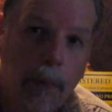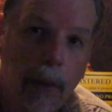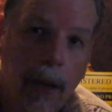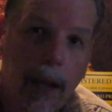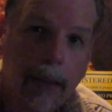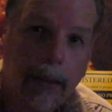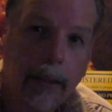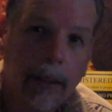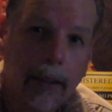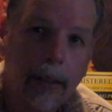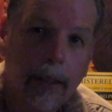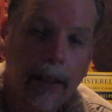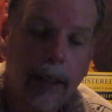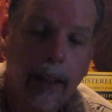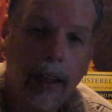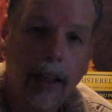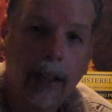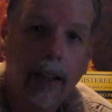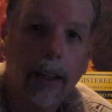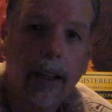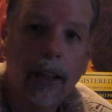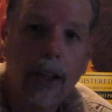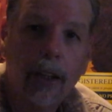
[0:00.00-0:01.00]
bandit
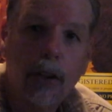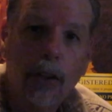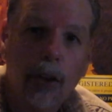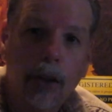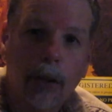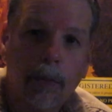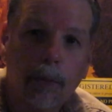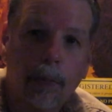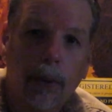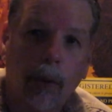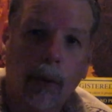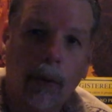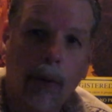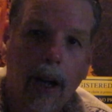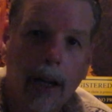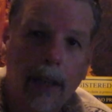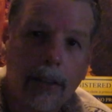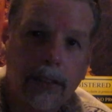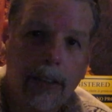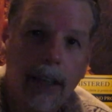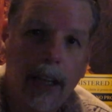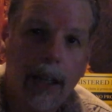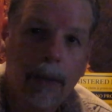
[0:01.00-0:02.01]
thing. You can put rock
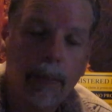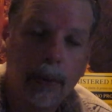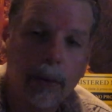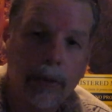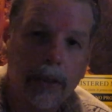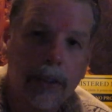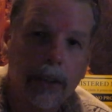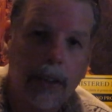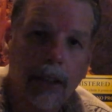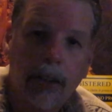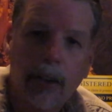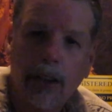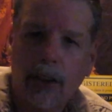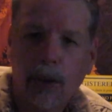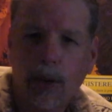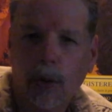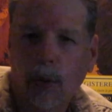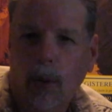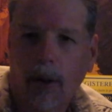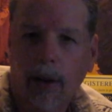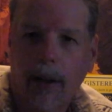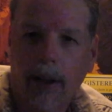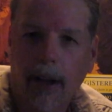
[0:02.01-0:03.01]
samples in here. You can do
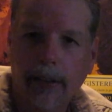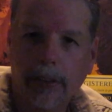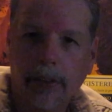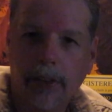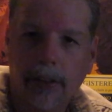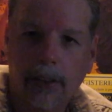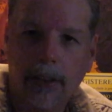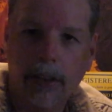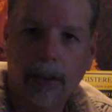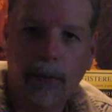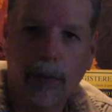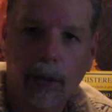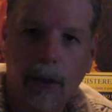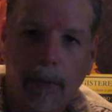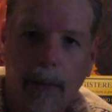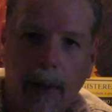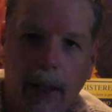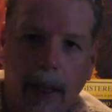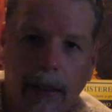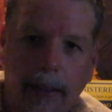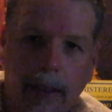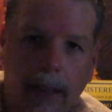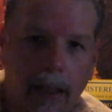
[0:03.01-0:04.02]
all kinds of stuff with a
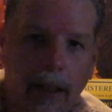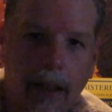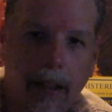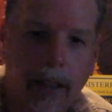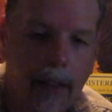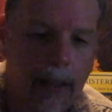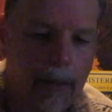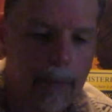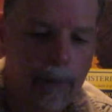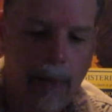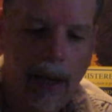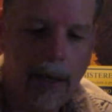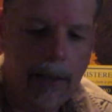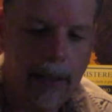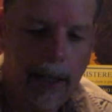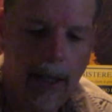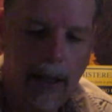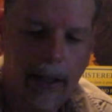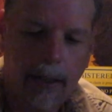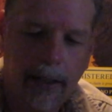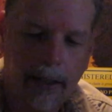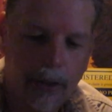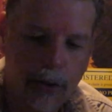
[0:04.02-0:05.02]
bandana.
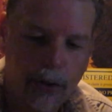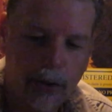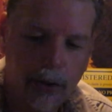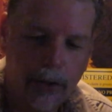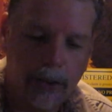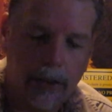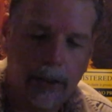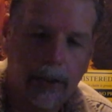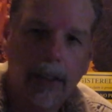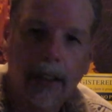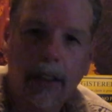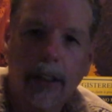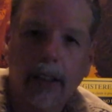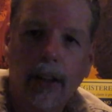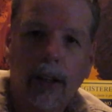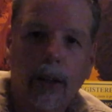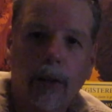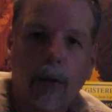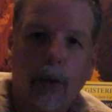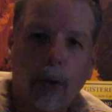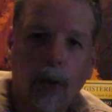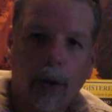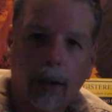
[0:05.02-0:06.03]
Bandana is just
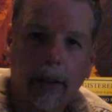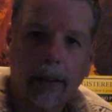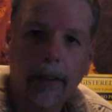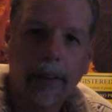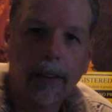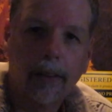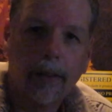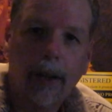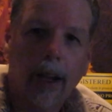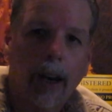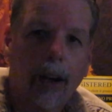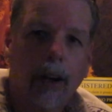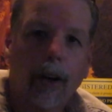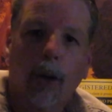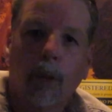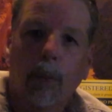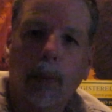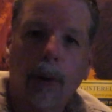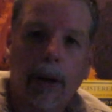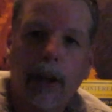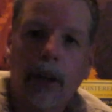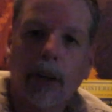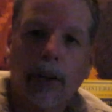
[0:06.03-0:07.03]
for,
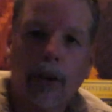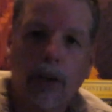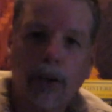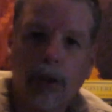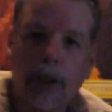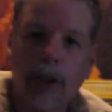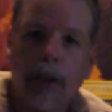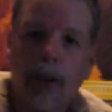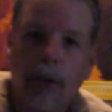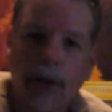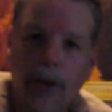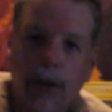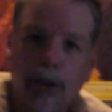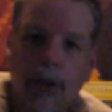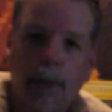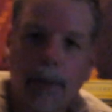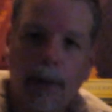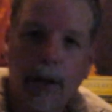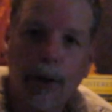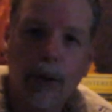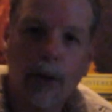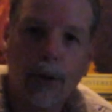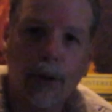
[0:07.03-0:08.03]
probably hundreds of years, it's
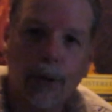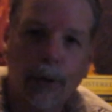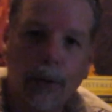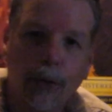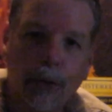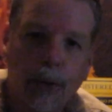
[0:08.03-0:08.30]
been a useful